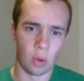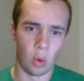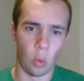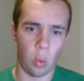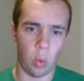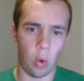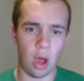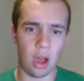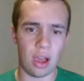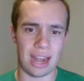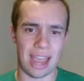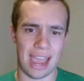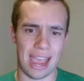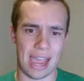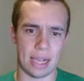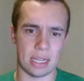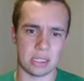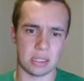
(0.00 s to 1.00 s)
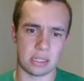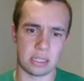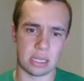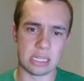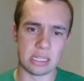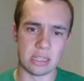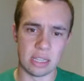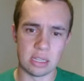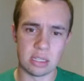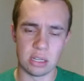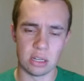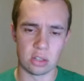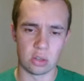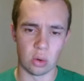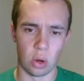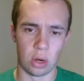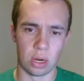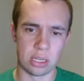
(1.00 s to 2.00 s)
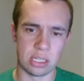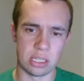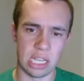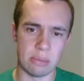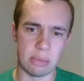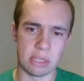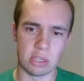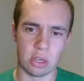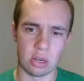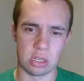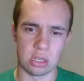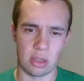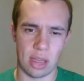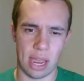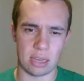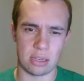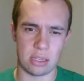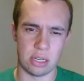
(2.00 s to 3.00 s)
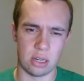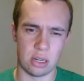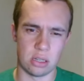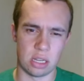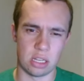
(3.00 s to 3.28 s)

Juan asks Is this year's Oregon team as good as last year's?